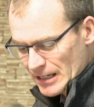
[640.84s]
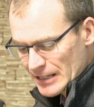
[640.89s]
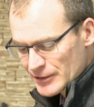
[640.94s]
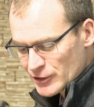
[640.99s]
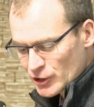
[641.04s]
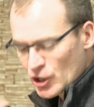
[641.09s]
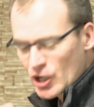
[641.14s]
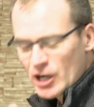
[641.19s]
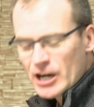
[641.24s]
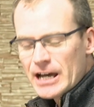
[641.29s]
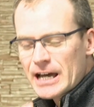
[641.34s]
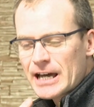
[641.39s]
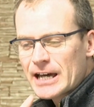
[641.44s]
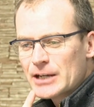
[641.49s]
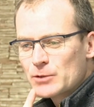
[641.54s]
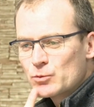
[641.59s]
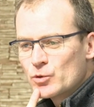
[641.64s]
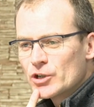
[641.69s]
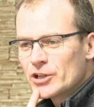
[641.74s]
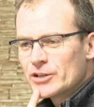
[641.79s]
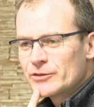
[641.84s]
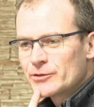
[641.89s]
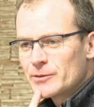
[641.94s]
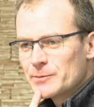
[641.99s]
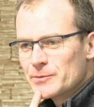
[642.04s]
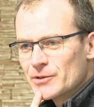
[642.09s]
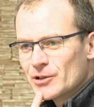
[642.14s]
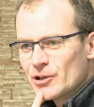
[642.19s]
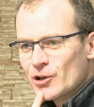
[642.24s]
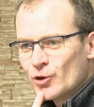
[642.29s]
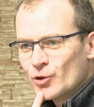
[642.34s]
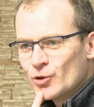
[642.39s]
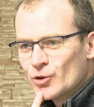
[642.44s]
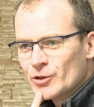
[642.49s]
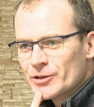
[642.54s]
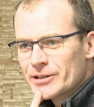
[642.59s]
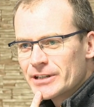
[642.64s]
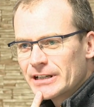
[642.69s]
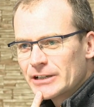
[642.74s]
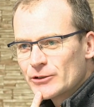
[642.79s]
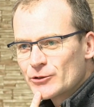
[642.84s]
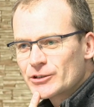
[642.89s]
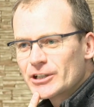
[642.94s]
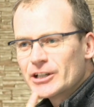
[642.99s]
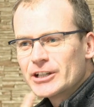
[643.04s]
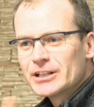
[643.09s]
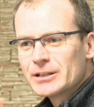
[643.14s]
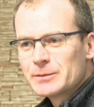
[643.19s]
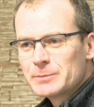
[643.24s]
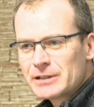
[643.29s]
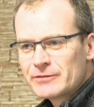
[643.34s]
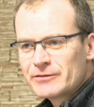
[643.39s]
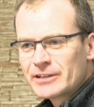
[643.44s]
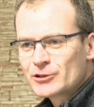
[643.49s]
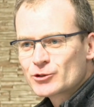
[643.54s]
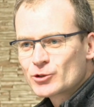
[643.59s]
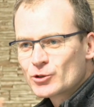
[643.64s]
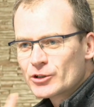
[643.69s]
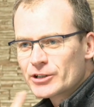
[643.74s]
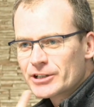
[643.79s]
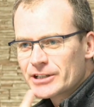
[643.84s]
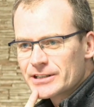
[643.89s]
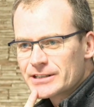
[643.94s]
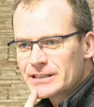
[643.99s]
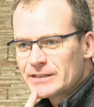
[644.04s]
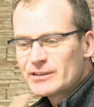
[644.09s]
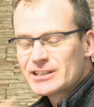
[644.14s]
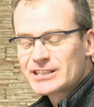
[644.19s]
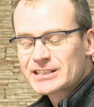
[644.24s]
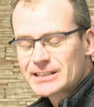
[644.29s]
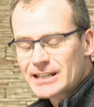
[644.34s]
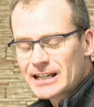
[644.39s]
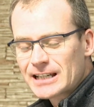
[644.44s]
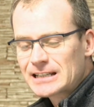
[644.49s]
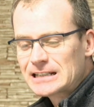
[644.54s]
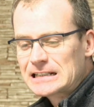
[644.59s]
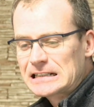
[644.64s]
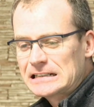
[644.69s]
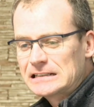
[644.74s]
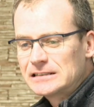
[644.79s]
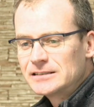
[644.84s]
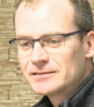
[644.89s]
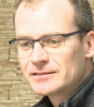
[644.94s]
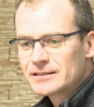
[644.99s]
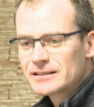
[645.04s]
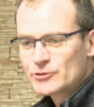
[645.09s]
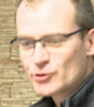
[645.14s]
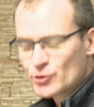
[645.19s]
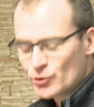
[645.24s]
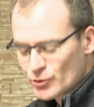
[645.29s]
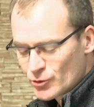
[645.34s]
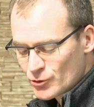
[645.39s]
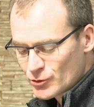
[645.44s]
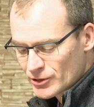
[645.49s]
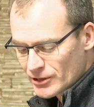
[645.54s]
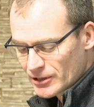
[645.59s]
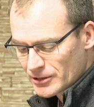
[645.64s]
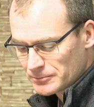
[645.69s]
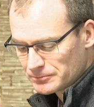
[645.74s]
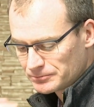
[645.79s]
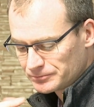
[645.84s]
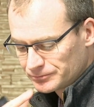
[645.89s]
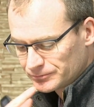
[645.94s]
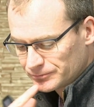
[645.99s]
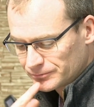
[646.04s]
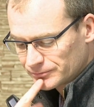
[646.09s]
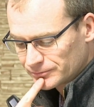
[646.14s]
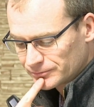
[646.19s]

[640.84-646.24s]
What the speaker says: Hezekiah had word from the Lord that he was going to be victorious if he stayed in Jerusalem.